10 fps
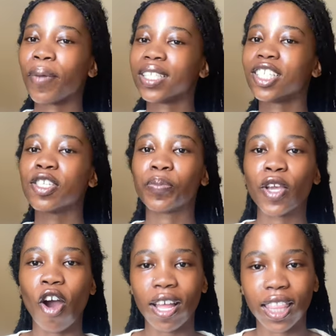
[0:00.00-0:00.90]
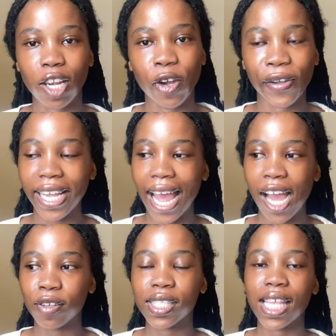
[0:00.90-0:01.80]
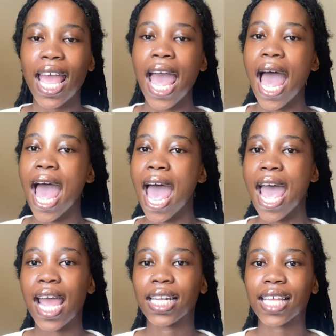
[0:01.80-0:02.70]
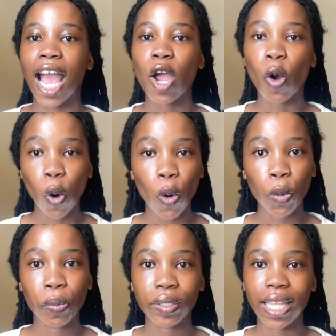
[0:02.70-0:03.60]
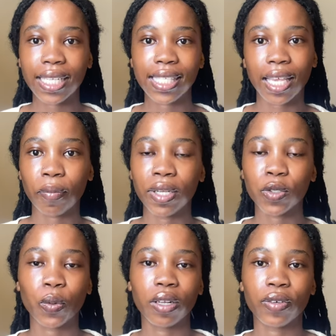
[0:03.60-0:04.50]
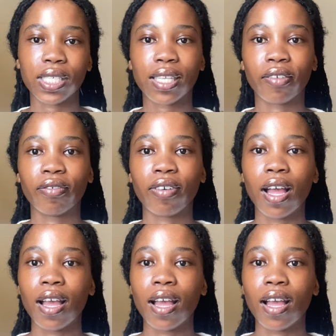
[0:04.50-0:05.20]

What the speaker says: But just be on the lookout, and I hope that segment will receive